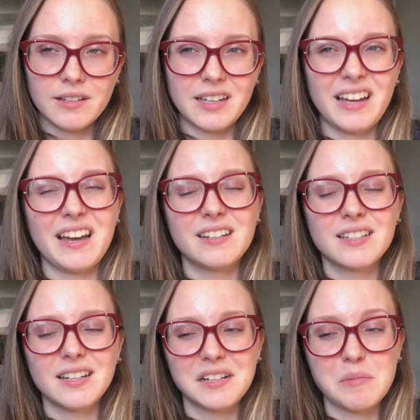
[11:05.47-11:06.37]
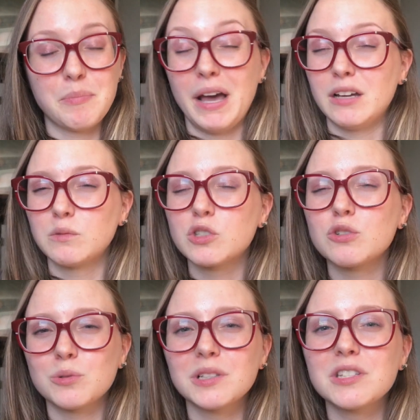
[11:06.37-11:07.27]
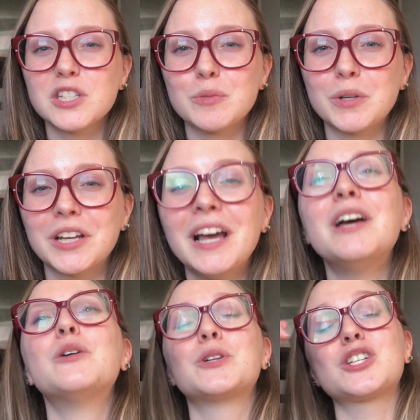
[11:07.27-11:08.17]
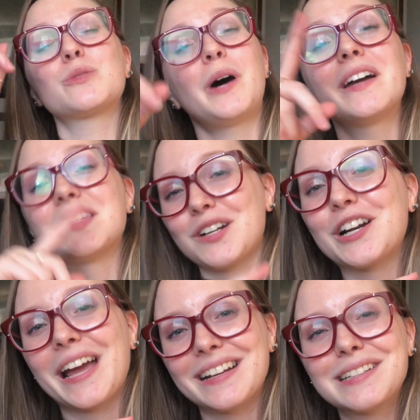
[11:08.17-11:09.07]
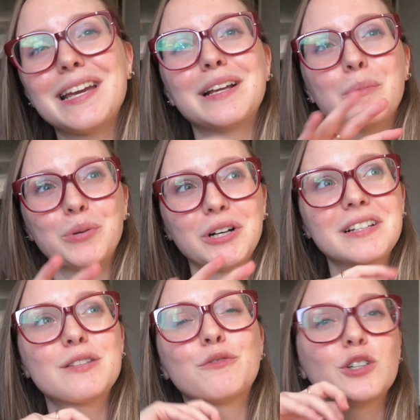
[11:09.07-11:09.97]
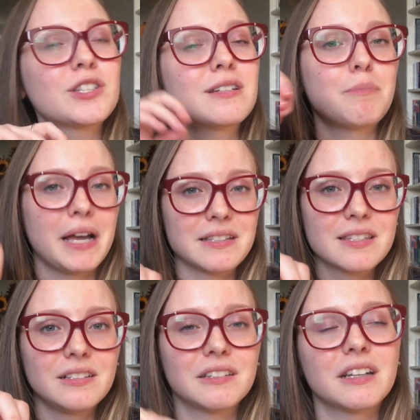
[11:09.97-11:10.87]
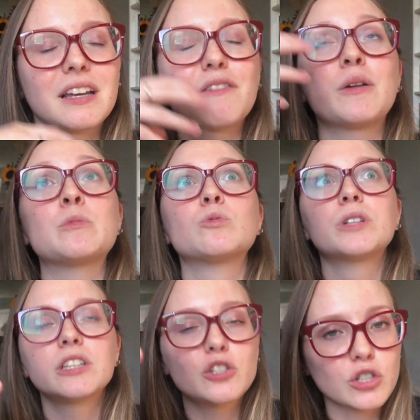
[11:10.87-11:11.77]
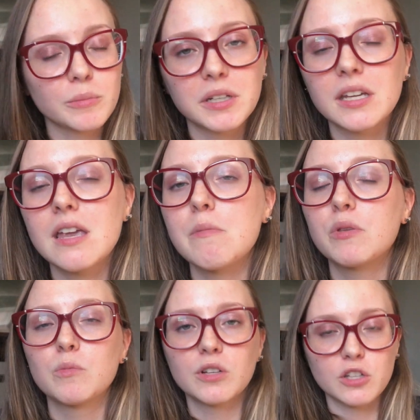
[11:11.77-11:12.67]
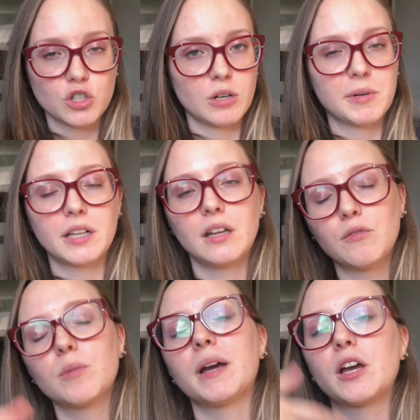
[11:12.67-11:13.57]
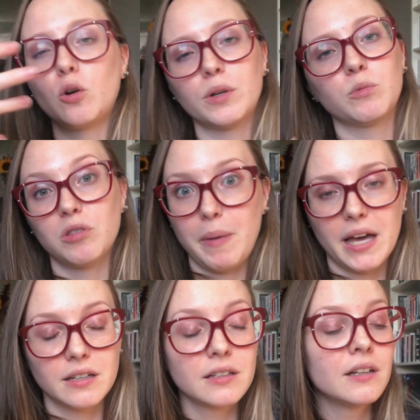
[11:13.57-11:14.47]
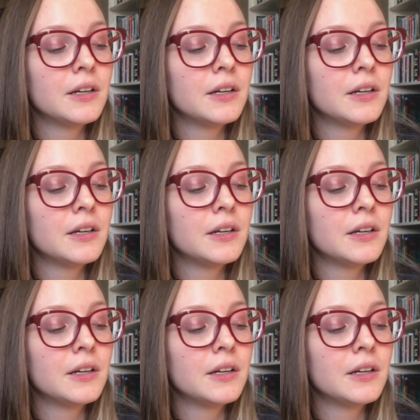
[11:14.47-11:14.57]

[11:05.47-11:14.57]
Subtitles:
And I annotated in pen, which was really stupid, which is why I started annotating books first in pencil, and then like if I'm really sure I'm gonna keep them, really sure I'm gonna love them, I go in with pen,